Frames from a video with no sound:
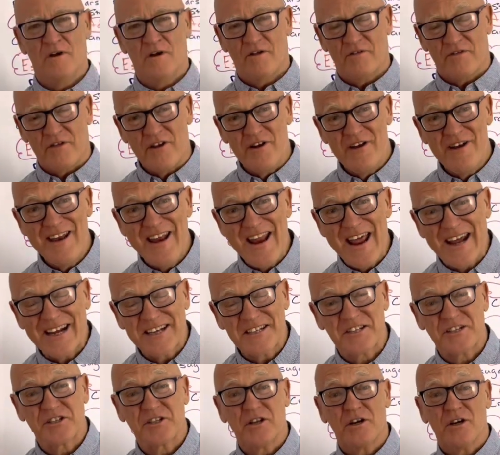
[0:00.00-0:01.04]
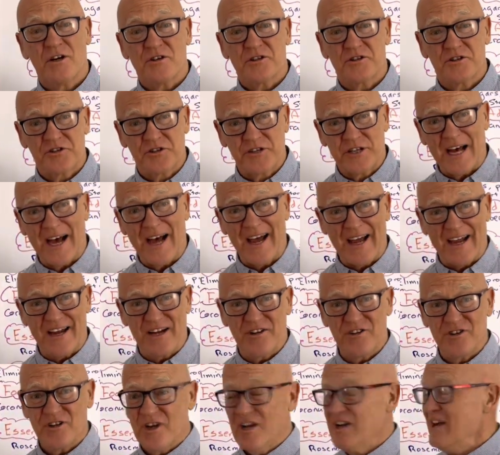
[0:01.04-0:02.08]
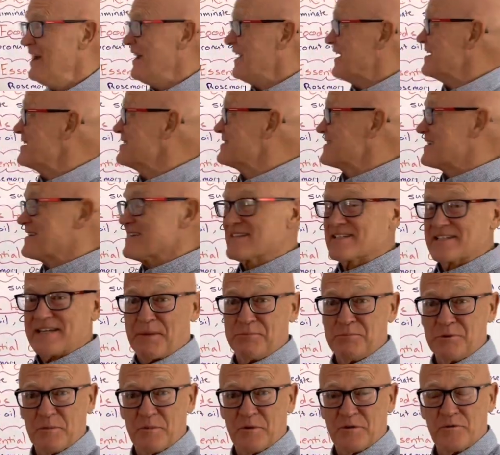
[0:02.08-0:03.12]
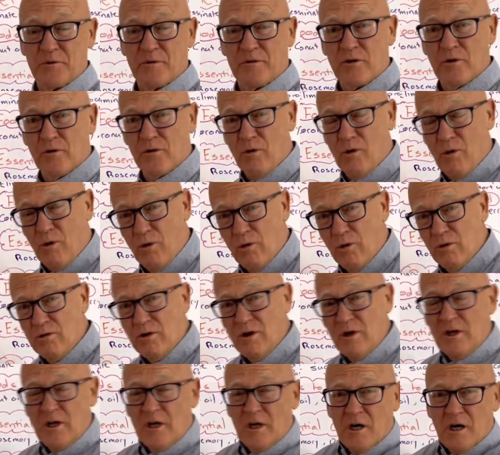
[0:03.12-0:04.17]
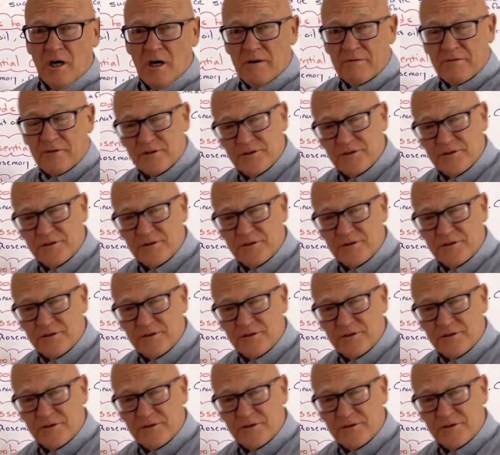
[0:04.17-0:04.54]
The next stage is the supplements. We've got all of the